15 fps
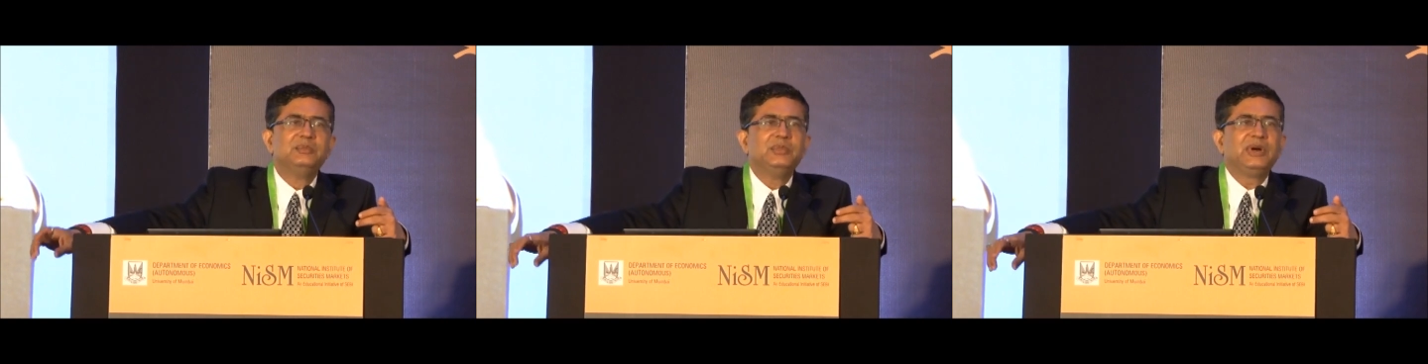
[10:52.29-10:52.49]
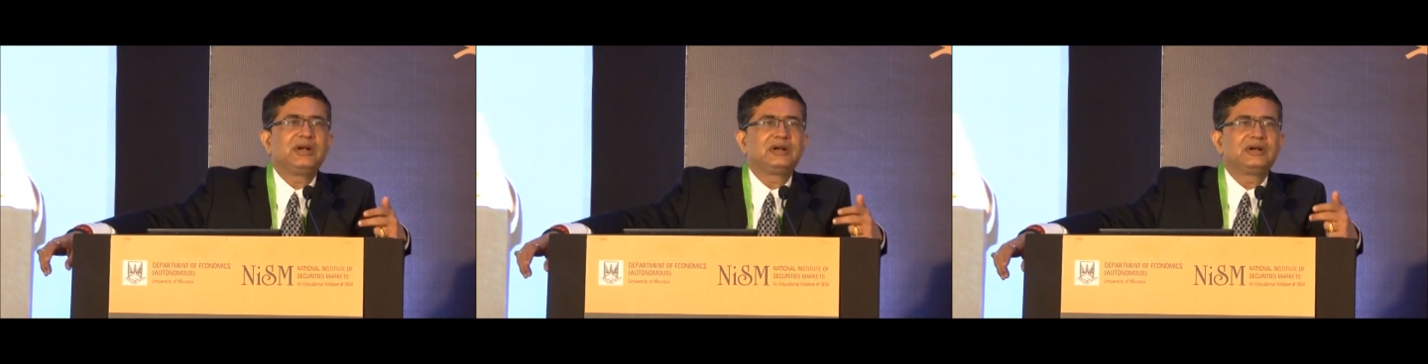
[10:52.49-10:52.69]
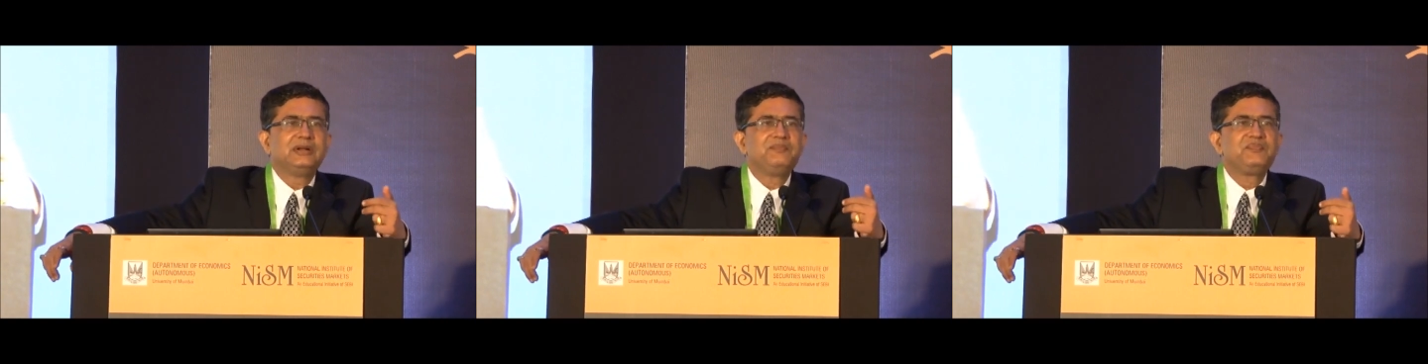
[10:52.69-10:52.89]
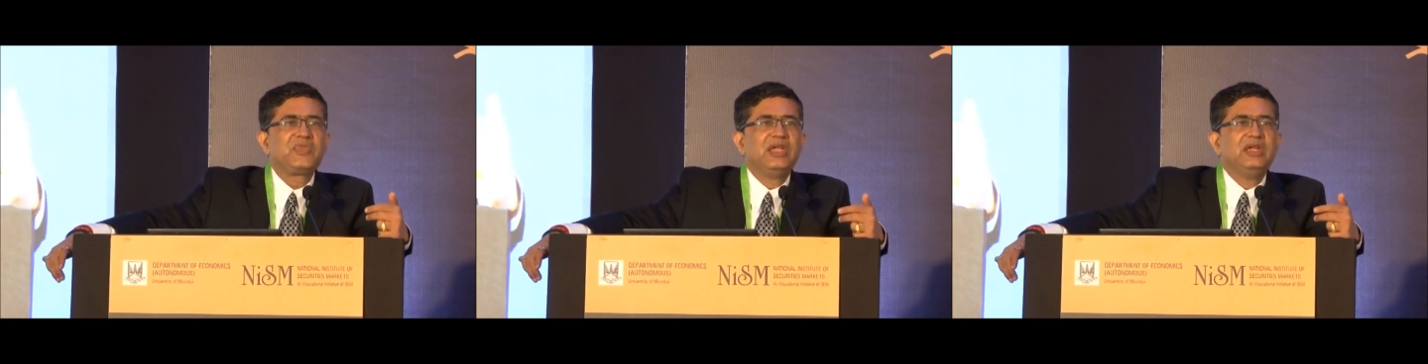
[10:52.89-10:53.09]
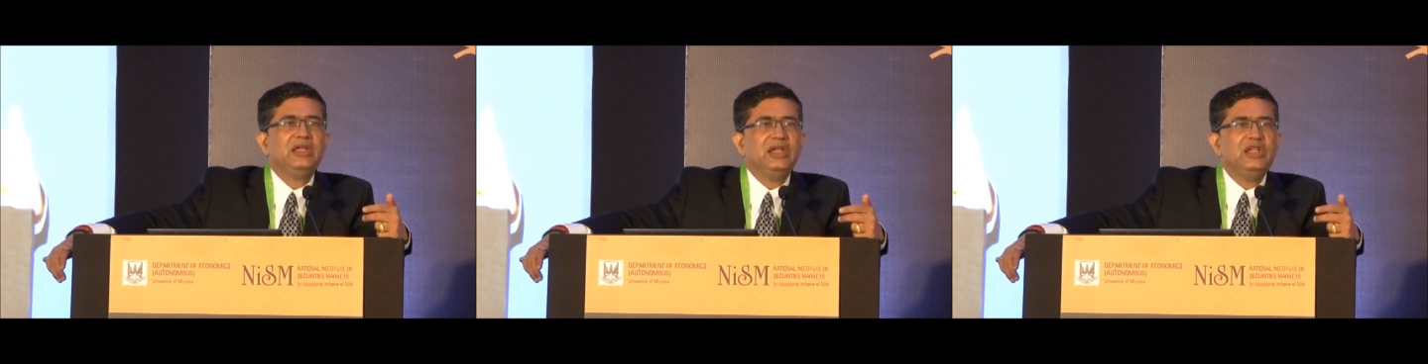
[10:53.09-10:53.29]
but
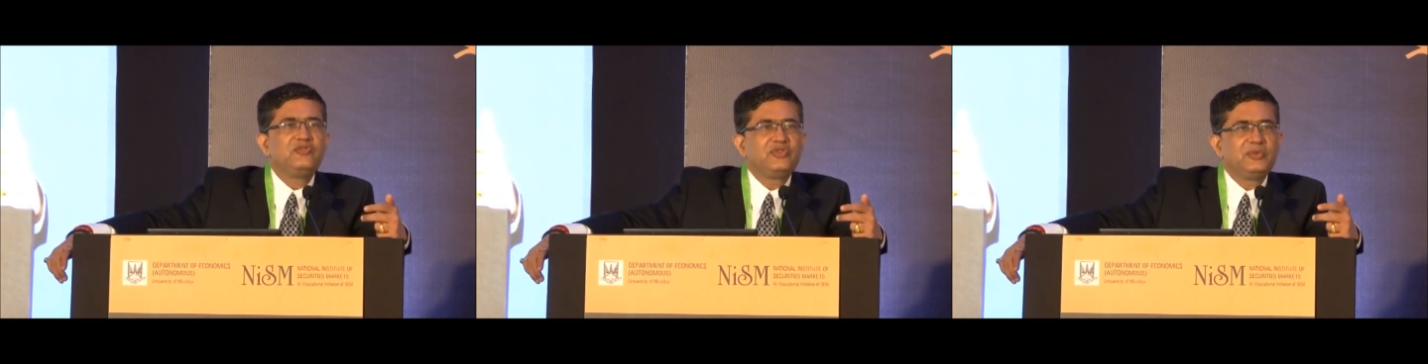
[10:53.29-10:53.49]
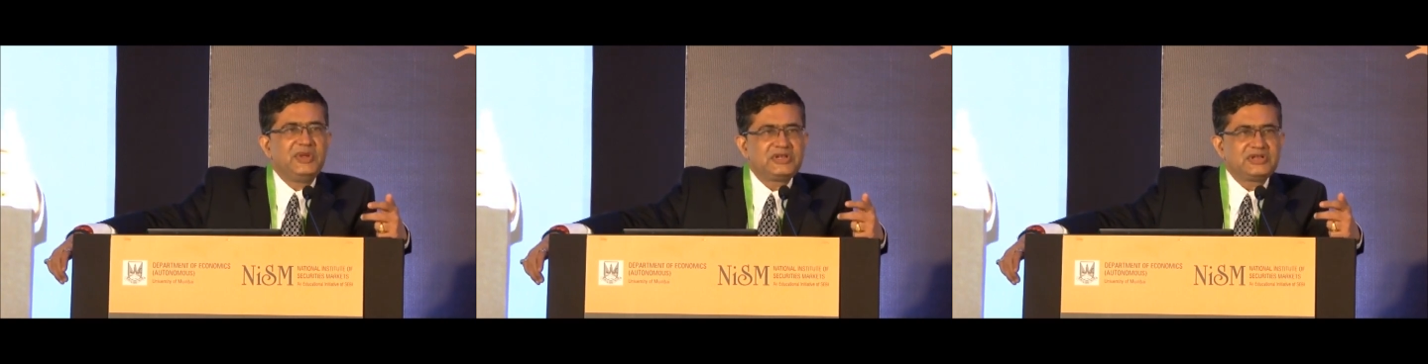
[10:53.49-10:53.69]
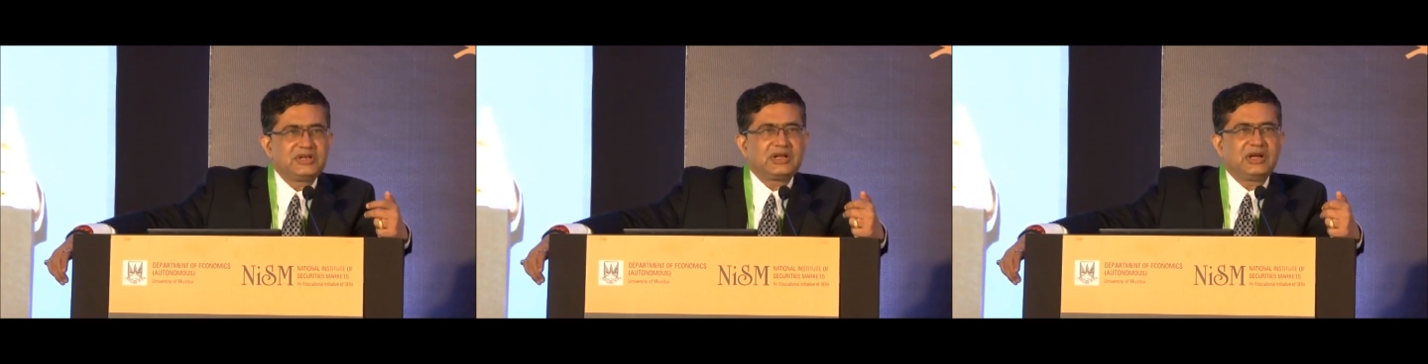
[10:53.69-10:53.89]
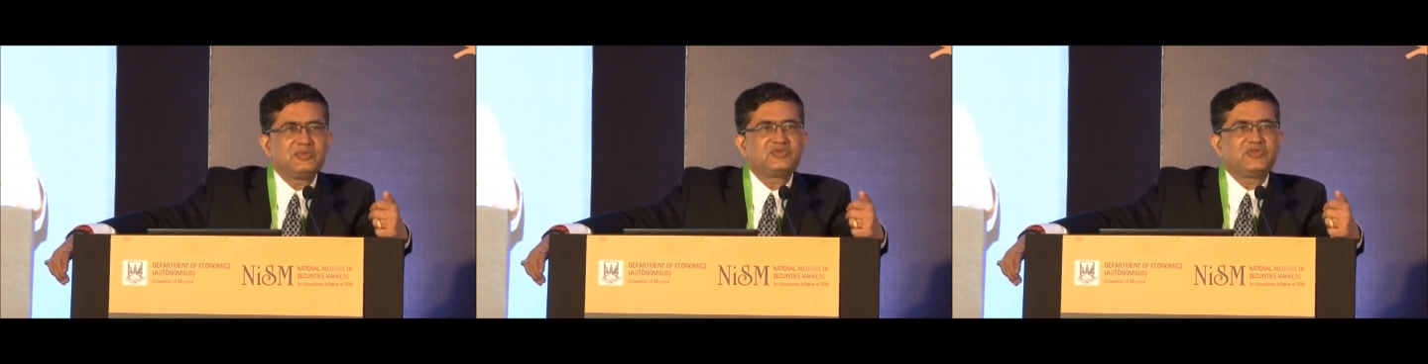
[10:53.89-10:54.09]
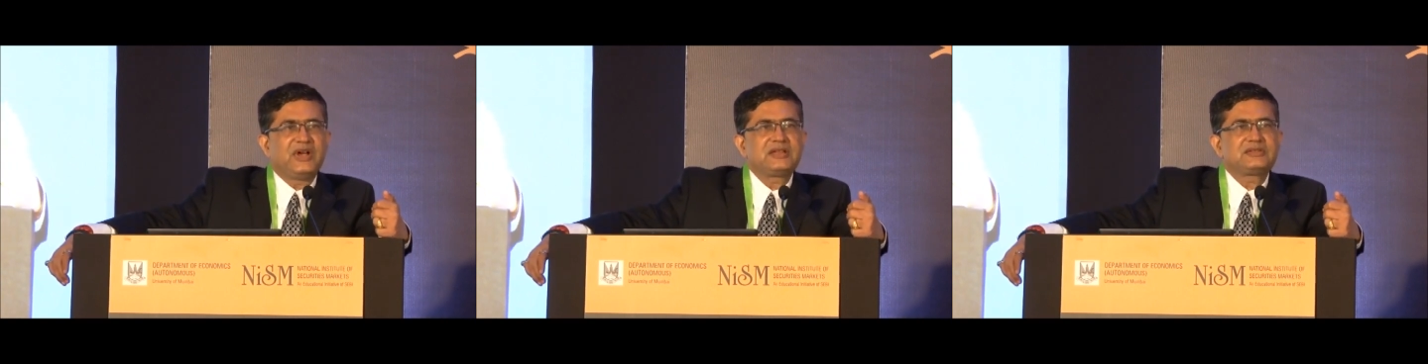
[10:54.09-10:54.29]
information
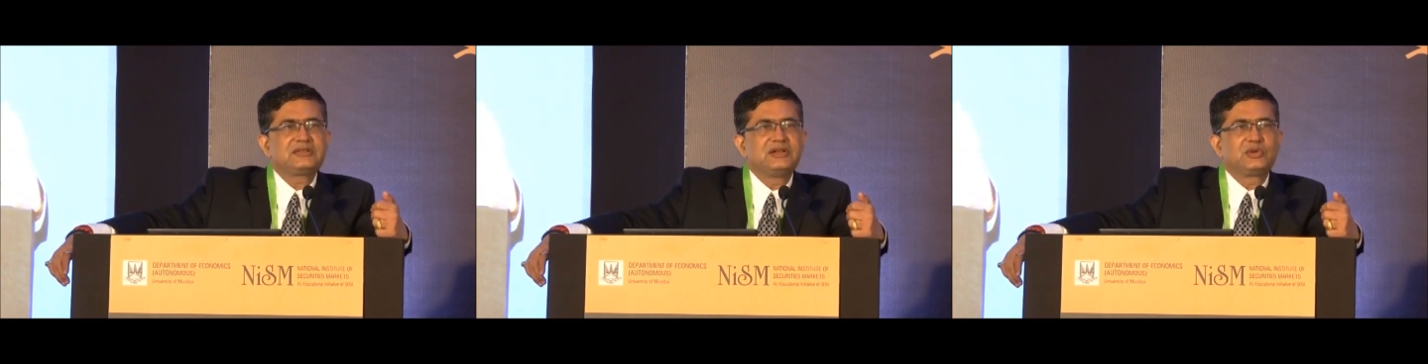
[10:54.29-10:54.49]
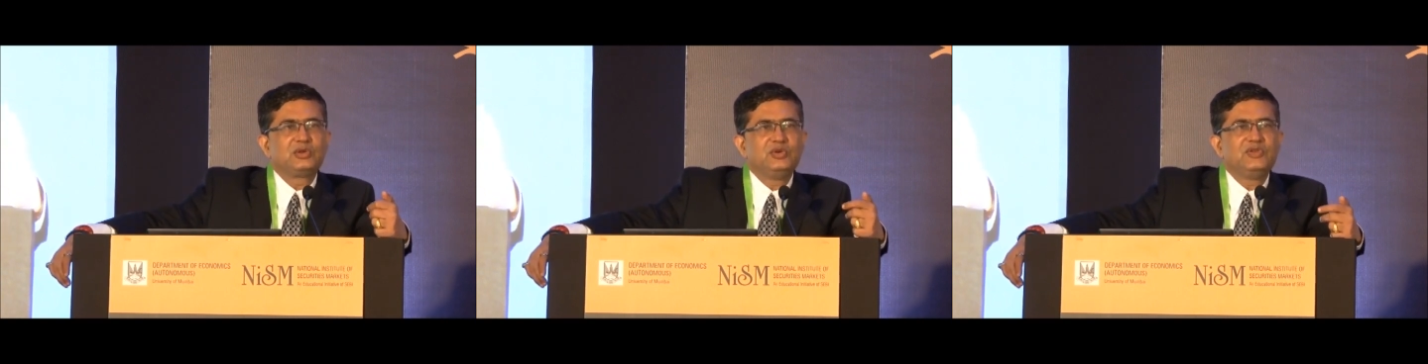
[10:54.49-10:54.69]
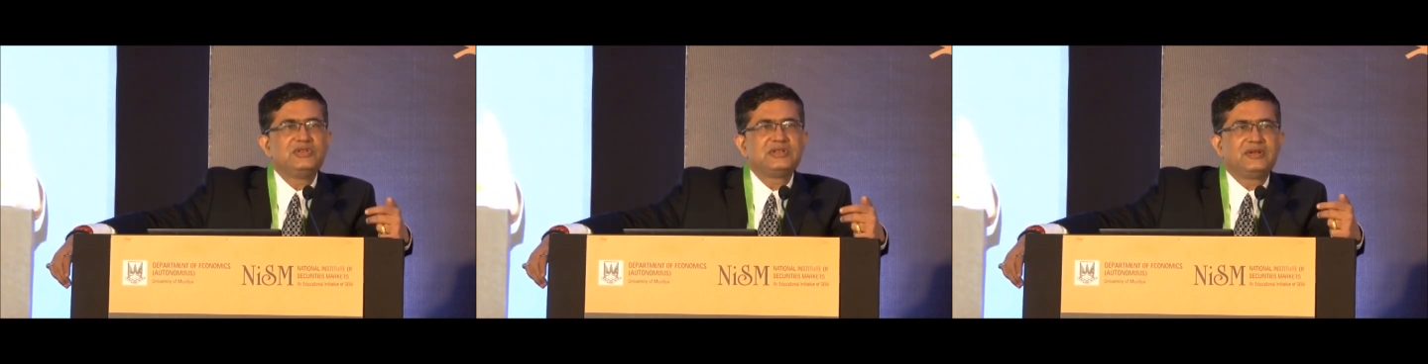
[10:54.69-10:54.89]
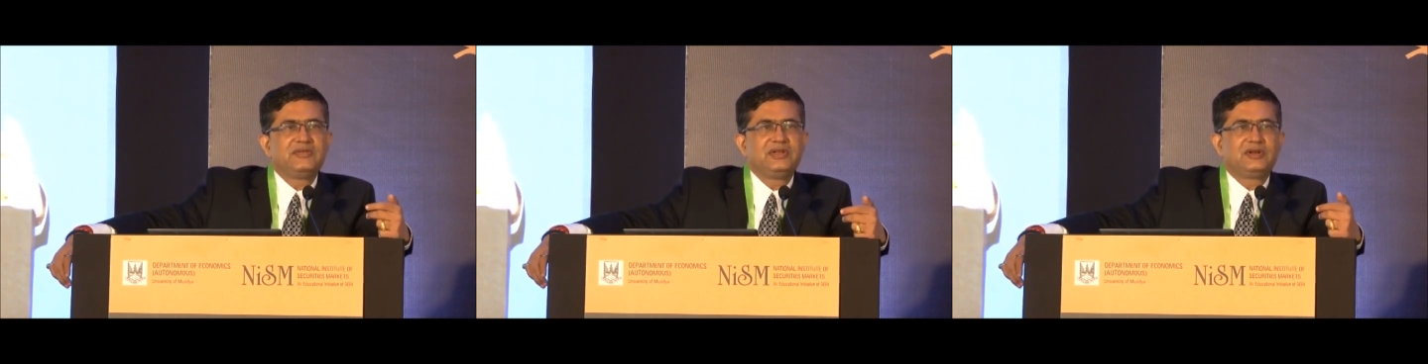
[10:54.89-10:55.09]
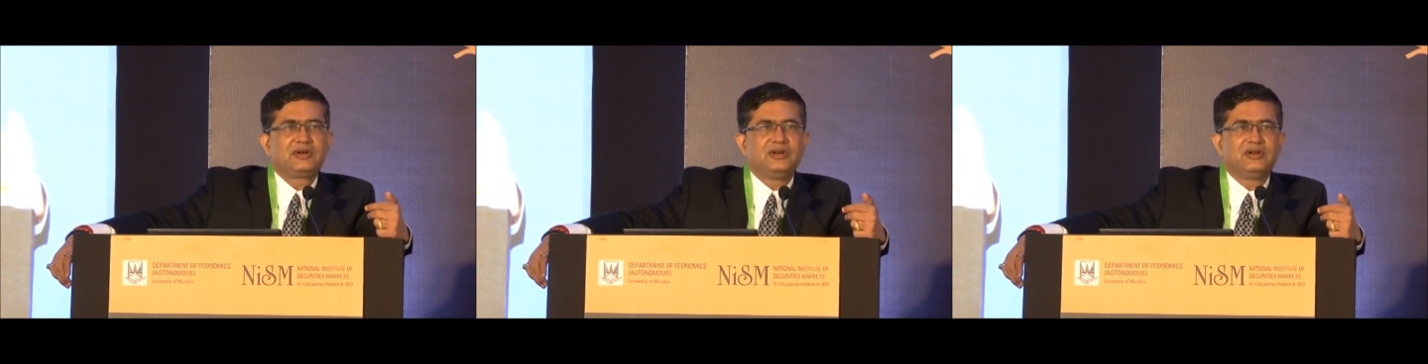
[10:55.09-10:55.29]
comes faster to you
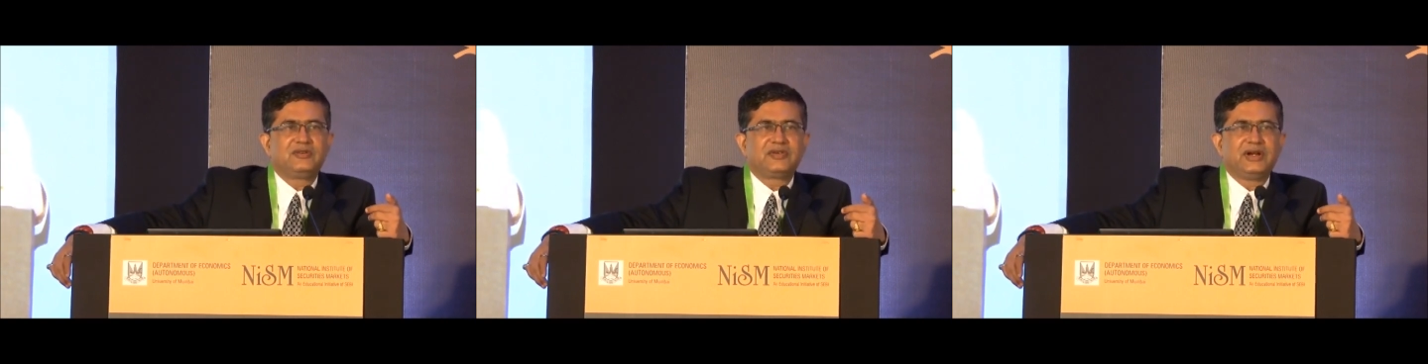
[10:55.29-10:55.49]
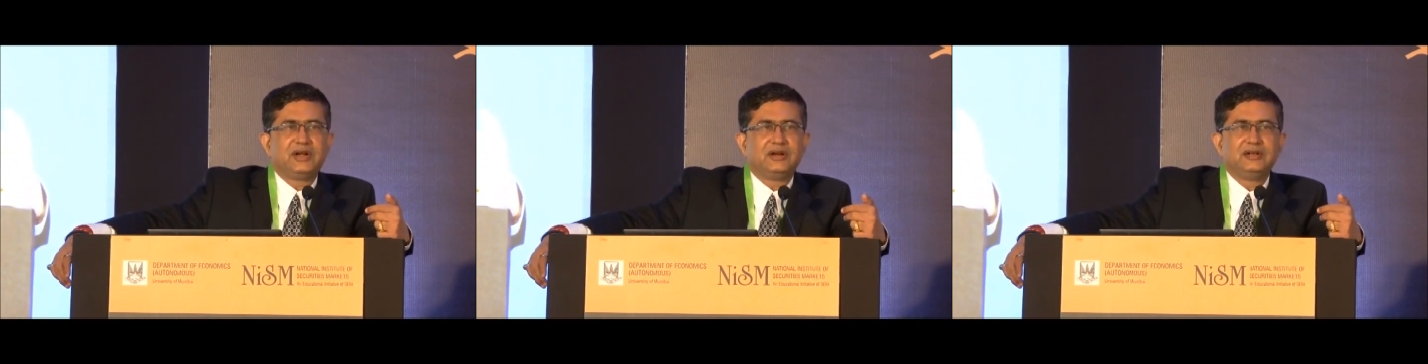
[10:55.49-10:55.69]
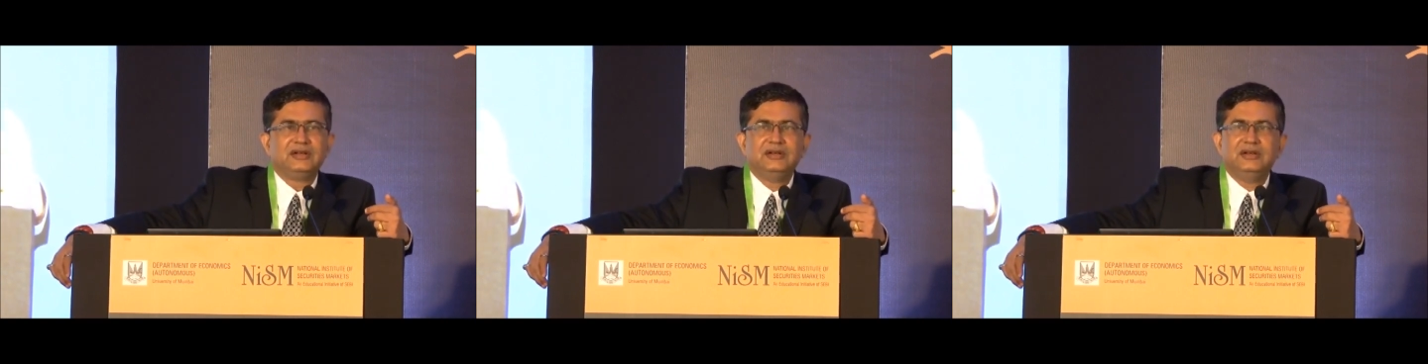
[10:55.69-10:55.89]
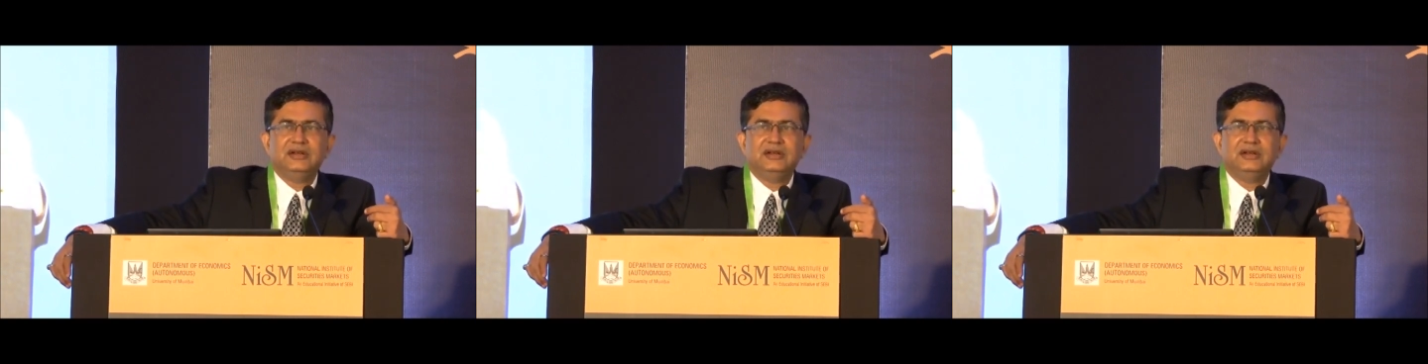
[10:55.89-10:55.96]
vis-a-vis your girlfriend.